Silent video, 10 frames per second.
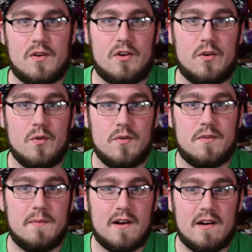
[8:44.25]

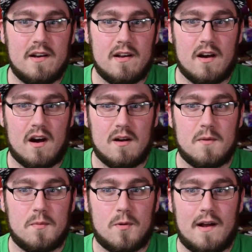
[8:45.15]
Guzma armor
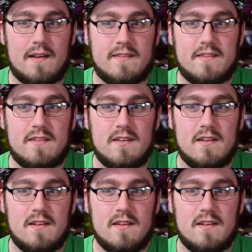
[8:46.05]
press,